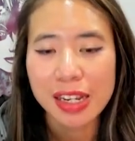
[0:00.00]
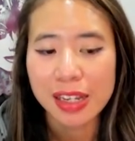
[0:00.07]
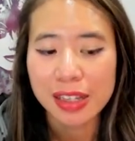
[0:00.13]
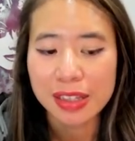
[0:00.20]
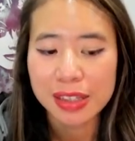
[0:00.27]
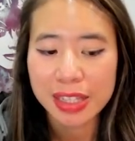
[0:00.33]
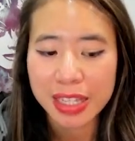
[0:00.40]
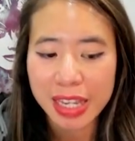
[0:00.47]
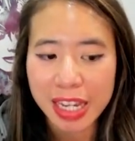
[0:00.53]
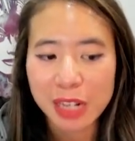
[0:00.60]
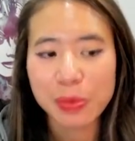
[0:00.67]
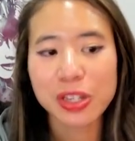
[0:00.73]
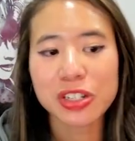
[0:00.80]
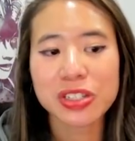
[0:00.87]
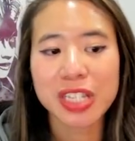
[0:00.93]
the
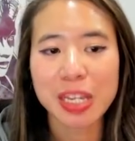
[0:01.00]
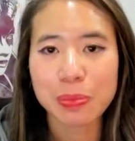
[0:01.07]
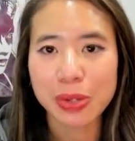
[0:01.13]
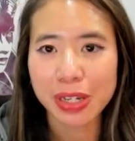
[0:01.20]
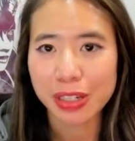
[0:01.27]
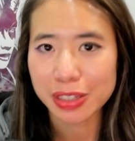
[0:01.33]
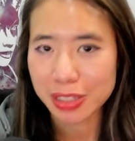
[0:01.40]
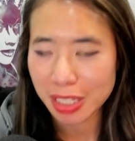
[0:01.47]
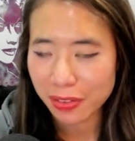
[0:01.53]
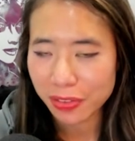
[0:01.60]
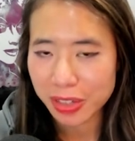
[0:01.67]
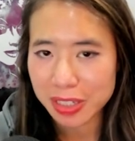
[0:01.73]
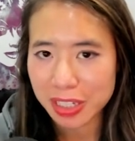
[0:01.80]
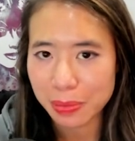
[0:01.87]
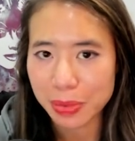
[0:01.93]
animations API is
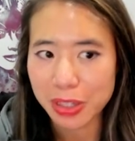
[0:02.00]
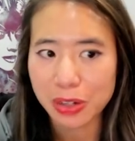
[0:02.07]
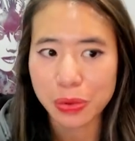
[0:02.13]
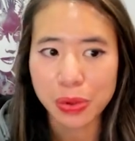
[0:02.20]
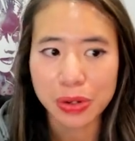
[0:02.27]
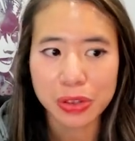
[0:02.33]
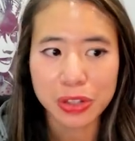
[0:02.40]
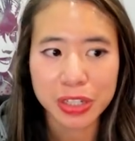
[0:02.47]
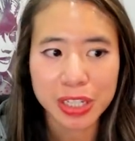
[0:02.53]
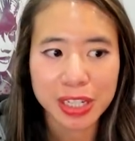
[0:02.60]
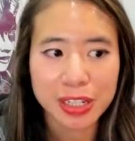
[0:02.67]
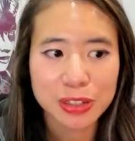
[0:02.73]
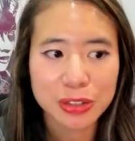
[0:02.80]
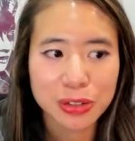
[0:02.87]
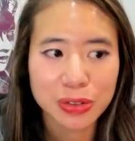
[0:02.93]
definitely something worth looking
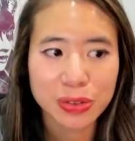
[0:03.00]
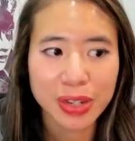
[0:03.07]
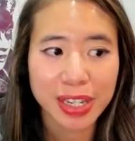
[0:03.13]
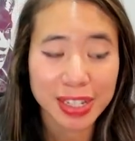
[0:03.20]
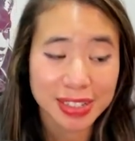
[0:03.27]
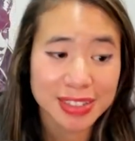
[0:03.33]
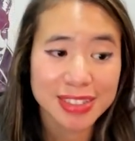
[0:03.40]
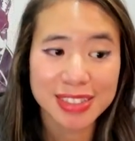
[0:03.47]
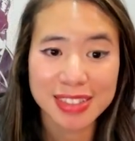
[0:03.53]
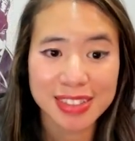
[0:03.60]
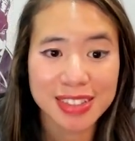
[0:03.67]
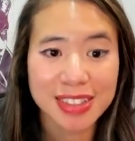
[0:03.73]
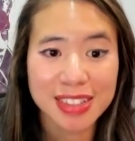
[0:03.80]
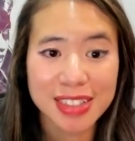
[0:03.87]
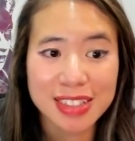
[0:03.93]
into and
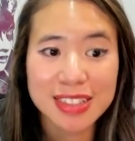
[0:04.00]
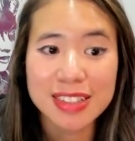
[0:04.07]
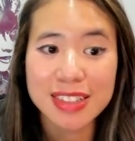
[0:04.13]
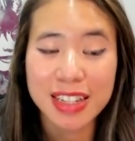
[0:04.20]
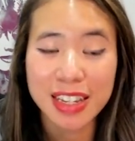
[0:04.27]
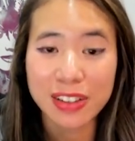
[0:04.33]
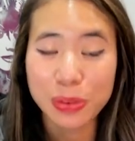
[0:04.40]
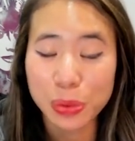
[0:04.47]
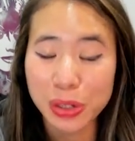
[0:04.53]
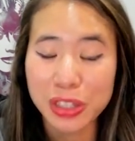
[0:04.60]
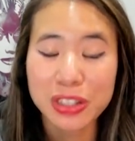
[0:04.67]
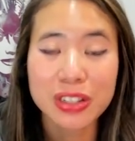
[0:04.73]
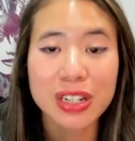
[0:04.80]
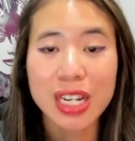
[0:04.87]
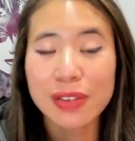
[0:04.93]
is a really
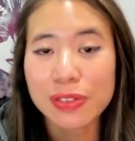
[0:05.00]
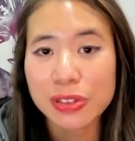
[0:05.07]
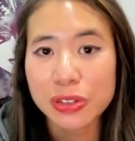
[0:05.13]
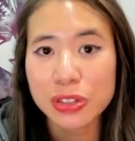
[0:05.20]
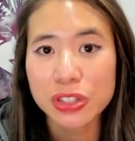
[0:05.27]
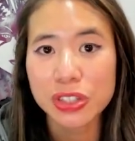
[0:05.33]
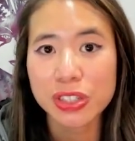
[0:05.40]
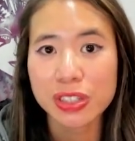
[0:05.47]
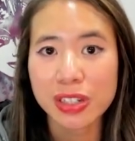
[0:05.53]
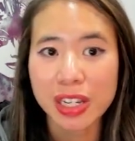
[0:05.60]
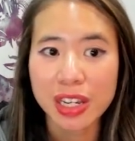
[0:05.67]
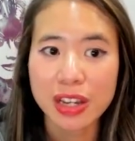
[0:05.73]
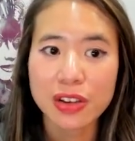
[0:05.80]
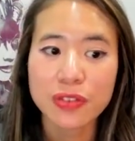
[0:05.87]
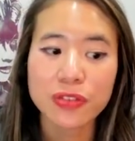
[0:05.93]
good evolution
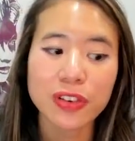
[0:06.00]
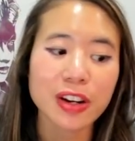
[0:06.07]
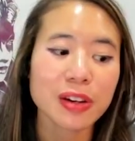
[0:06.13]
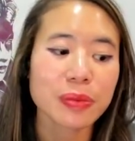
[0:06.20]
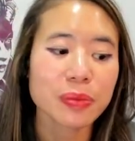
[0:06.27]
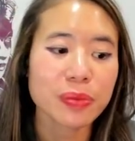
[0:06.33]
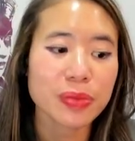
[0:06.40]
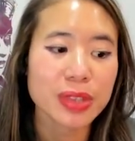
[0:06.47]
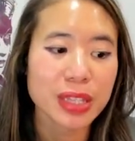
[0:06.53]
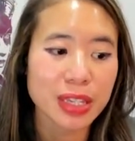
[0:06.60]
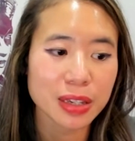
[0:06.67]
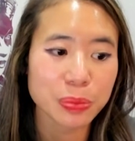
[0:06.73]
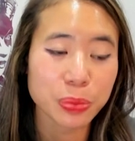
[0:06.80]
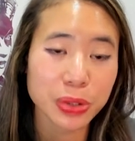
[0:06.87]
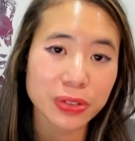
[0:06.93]
from
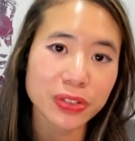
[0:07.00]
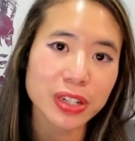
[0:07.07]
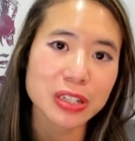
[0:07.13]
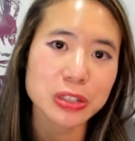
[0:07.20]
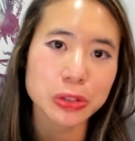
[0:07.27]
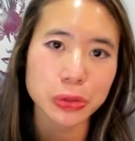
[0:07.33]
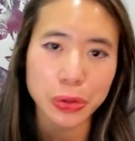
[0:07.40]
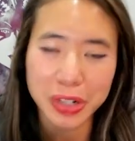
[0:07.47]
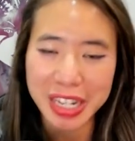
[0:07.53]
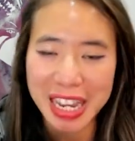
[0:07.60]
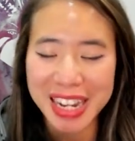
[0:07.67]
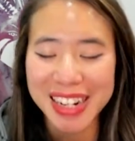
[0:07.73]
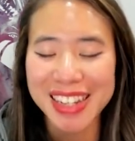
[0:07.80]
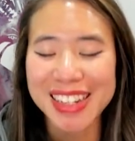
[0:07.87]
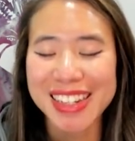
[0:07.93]
the previous
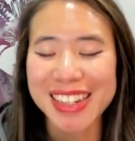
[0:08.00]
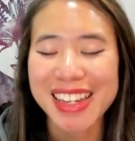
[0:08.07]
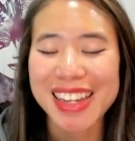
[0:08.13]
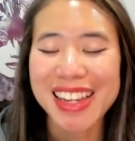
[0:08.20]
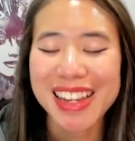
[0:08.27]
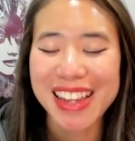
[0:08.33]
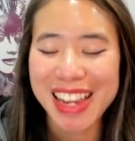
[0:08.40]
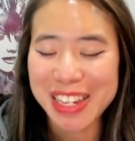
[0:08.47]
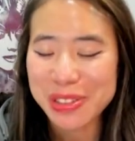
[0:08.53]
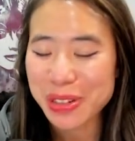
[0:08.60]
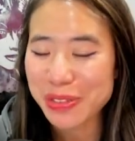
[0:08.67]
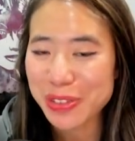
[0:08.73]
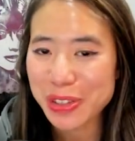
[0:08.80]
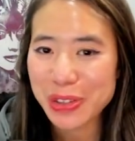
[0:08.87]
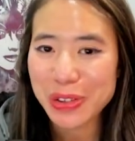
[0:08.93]
organic
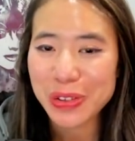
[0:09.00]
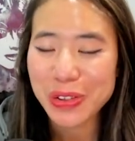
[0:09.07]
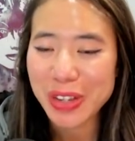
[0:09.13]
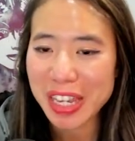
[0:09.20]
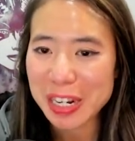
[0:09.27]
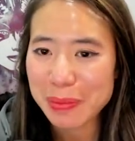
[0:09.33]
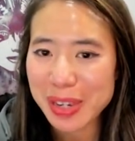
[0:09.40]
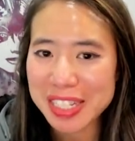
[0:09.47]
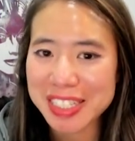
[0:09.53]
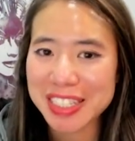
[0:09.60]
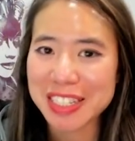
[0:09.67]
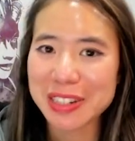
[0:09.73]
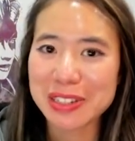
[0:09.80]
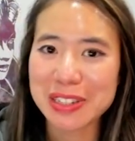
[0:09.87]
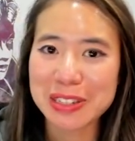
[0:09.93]
Android View animation
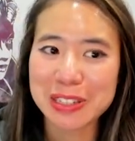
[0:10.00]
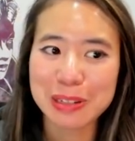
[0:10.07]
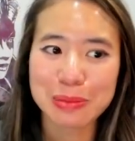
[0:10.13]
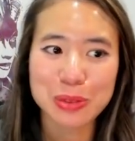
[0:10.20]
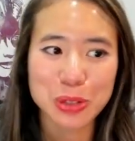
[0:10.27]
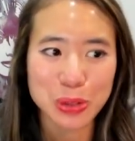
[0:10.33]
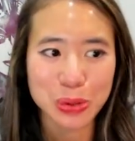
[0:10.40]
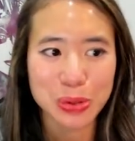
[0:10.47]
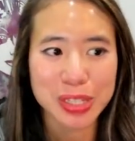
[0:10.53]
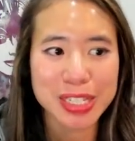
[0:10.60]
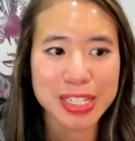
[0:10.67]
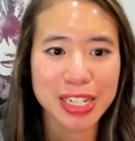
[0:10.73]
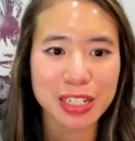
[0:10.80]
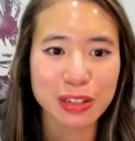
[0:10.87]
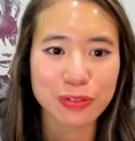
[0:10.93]
ecosystem to this
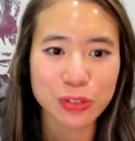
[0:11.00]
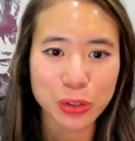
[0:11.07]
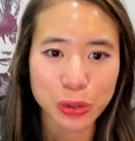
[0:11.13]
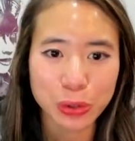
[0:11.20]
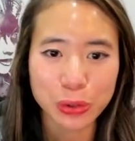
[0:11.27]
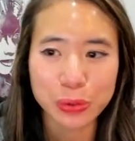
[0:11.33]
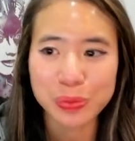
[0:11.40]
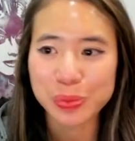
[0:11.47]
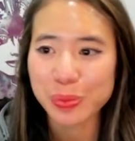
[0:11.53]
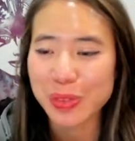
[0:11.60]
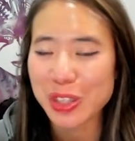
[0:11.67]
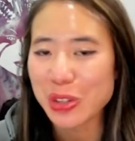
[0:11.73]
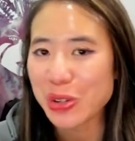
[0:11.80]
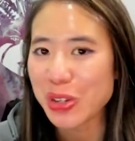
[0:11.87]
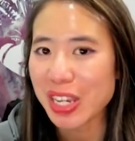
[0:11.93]
kind of new
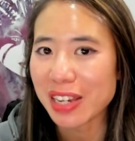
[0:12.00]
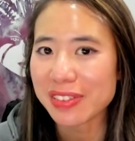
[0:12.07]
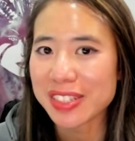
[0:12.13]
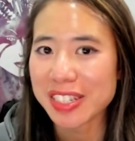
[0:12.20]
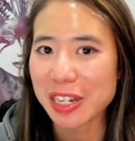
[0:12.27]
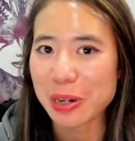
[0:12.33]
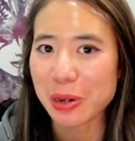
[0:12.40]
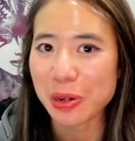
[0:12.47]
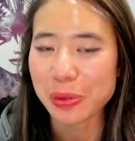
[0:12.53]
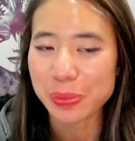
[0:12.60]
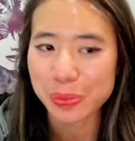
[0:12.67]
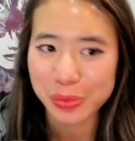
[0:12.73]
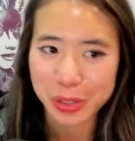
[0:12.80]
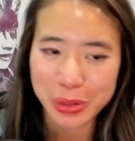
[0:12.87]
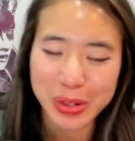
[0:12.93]
UDF style
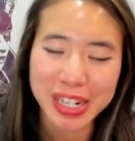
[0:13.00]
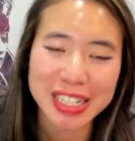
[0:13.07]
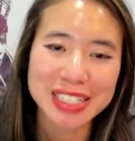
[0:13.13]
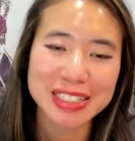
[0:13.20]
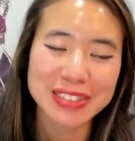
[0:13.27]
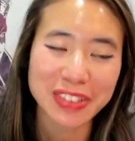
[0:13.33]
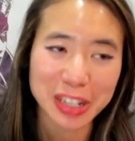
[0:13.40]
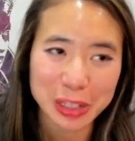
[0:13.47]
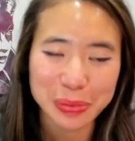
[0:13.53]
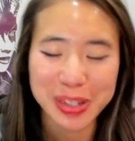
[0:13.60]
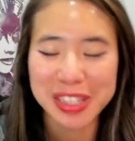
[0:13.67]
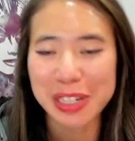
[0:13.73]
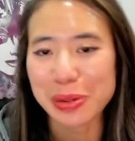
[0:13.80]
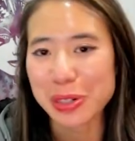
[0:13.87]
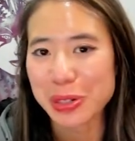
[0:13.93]
UI
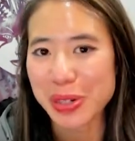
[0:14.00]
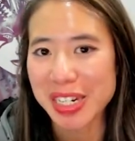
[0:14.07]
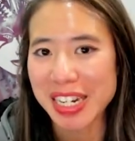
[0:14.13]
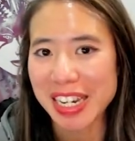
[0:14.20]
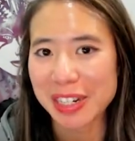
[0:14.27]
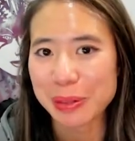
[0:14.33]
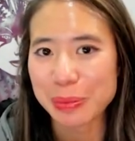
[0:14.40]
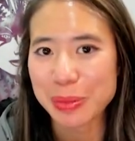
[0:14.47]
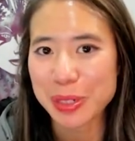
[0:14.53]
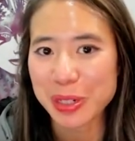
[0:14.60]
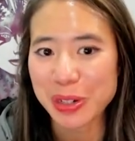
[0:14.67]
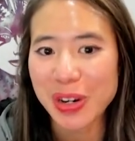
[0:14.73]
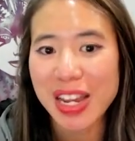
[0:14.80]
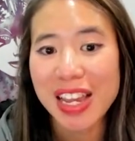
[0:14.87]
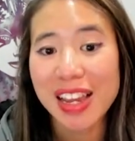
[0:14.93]
development that we're doing now.
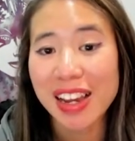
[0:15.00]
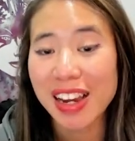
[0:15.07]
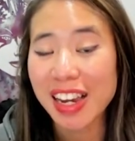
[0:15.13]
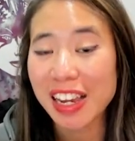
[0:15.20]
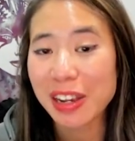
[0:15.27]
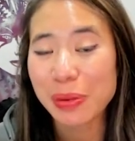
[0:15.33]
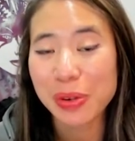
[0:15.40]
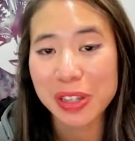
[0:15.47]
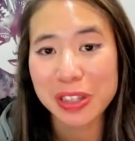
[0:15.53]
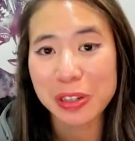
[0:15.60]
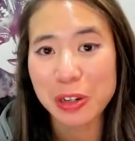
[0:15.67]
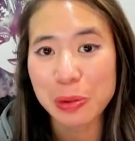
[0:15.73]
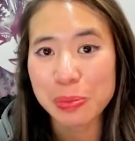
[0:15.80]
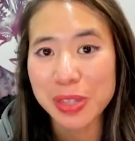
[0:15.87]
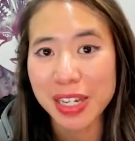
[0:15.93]
So I really
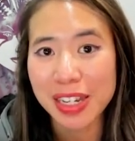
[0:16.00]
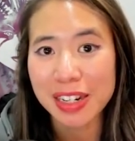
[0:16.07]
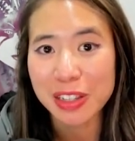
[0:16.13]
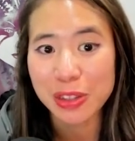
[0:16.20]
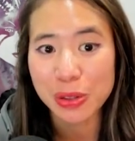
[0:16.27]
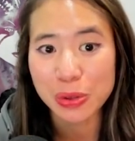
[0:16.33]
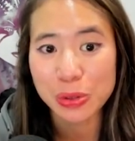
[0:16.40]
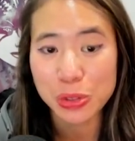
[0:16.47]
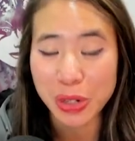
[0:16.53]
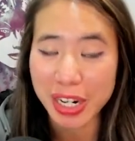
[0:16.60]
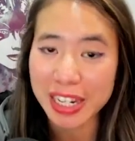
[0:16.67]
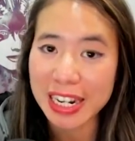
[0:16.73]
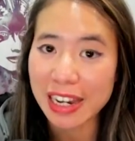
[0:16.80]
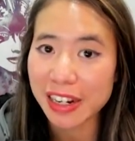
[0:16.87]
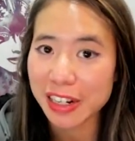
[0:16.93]
hope that you try
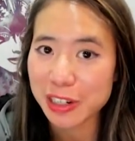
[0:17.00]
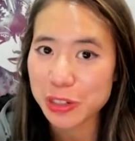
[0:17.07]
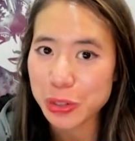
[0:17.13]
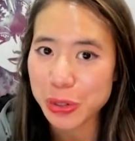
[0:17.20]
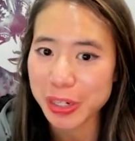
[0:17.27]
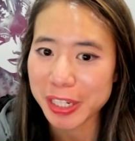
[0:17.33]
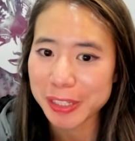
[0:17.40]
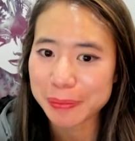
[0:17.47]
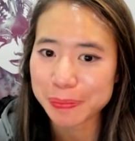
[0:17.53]
it out and enjoy.